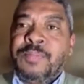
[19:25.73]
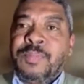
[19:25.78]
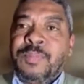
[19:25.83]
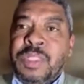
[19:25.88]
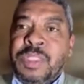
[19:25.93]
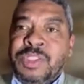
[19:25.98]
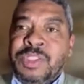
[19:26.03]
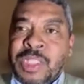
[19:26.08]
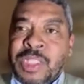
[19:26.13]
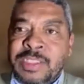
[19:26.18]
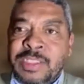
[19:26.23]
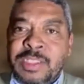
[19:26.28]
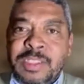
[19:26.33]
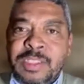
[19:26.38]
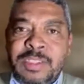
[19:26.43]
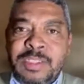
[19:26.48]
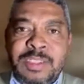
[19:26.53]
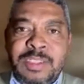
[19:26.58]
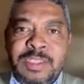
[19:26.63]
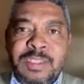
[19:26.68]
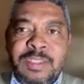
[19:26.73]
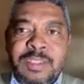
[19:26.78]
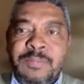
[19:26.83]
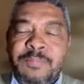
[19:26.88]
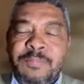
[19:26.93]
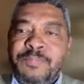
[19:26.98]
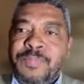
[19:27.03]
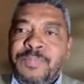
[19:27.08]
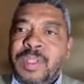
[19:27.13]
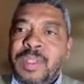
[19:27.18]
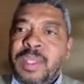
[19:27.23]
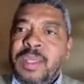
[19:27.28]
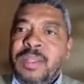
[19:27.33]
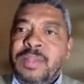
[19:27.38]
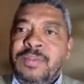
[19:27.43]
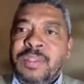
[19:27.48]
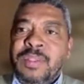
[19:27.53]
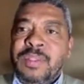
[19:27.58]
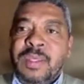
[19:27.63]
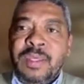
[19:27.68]
Justice,
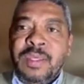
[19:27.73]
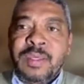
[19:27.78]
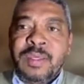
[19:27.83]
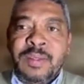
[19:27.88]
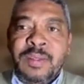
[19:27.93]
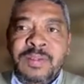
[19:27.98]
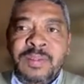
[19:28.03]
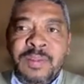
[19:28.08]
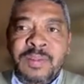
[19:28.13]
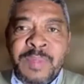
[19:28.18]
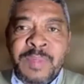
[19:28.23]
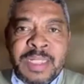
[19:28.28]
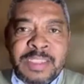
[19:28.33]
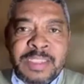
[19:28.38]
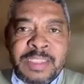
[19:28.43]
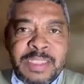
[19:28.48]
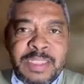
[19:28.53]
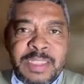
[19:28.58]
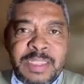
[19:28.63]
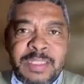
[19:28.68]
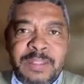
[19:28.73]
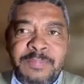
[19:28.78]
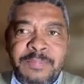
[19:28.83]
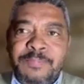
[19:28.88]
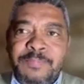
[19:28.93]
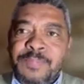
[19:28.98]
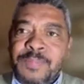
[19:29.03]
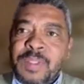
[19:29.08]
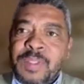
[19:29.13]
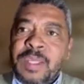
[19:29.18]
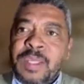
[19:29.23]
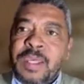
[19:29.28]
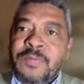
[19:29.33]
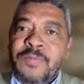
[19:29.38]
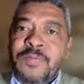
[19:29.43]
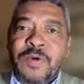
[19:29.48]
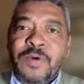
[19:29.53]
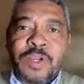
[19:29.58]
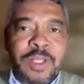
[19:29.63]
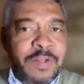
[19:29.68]
the military,
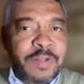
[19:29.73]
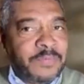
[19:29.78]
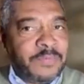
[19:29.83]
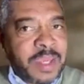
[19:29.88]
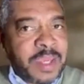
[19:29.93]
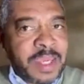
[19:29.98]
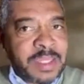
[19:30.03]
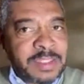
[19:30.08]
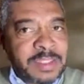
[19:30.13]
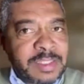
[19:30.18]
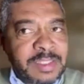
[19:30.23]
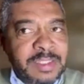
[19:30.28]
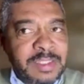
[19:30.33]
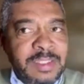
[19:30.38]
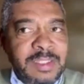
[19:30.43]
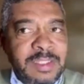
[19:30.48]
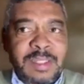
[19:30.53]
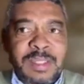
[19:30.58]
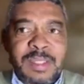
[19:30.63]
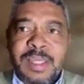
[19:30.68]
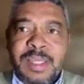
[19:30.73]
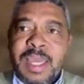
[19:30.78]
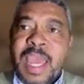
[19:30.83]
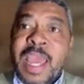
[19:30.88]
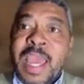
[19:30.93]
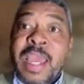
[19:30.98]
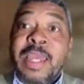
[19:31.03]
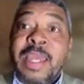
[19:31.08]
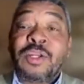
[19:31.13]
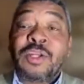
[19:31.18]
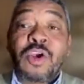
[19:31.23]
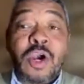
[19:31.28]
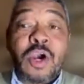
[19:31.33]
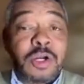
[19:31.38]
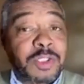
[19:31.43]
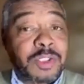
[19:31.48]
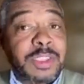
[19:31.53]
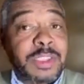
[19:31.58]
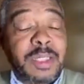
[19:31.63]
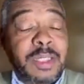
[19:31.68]
foreign affairs, and
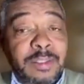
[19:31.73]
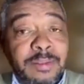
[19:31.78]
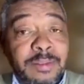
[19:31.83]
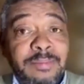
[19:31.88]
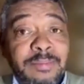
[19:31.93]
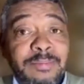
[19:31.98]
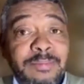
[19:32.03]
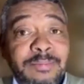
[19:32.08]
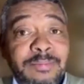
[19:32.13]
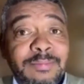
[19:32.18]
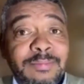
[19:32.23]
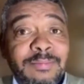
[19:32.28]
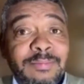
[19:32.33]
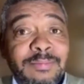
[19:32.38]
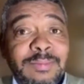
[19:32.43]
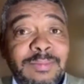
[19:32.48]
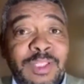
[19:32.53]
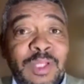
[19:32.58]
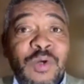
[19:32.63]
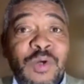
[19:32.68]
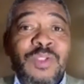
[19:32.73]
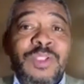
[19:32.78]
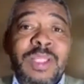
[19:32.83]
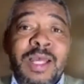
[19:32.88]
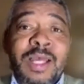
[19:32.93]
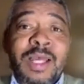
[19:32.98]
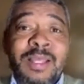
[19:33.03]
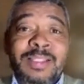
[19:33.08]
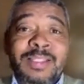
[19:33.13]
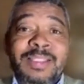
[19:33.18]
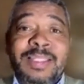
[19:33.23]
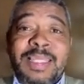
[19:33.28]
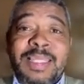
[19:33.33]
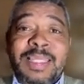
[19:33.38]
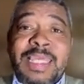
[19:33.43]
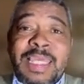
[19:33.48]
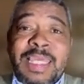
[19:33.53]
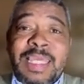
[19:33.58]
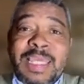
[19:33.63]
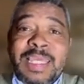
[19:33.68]
COCTA. Those are the
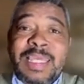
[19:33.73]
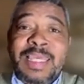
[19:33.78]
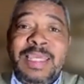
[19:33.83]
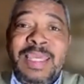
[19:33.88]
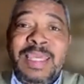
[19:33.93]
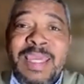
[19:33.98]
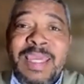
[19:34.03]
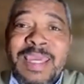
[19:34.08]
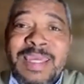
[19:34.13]
key